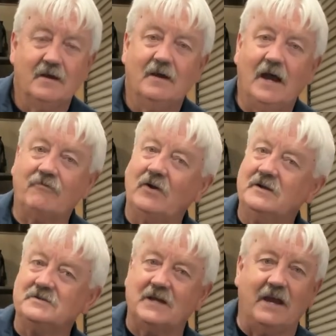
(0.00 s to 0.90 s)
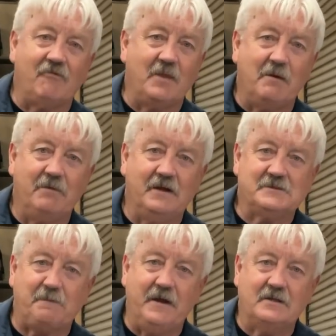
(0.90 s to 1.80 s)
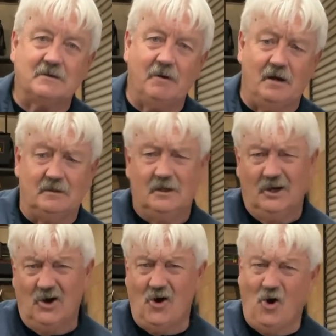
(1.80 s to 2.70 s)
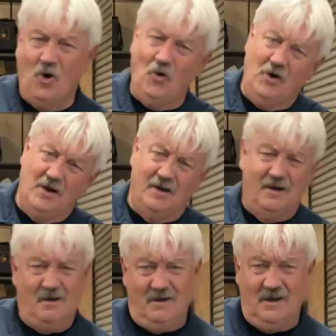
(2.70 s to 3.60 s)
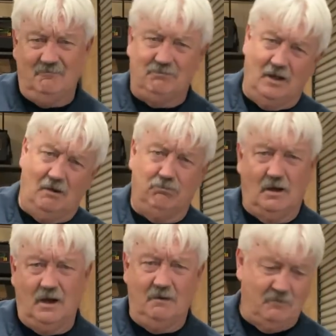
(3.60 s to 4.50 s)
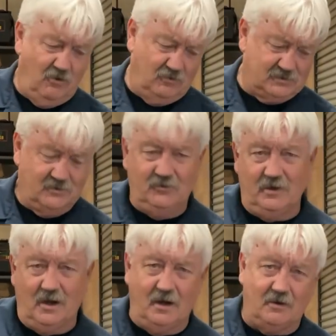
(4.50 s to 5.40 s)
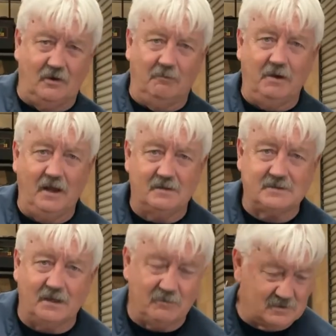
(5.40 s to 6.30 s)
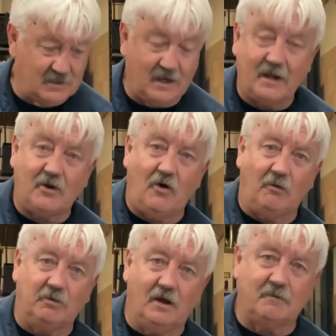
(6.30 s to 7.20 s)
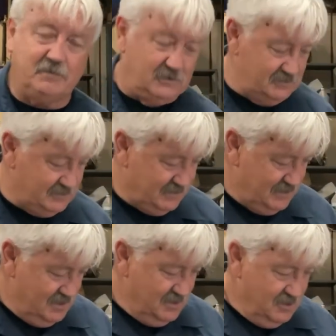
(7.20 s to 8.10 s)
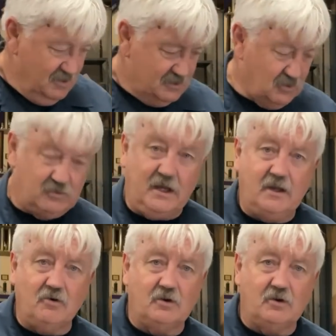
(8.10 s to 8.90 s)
After I just gave them that big speech about, oh, I'm blah blah, I'm all snooty. I call them hand seamers, then I call them duckbills. So take your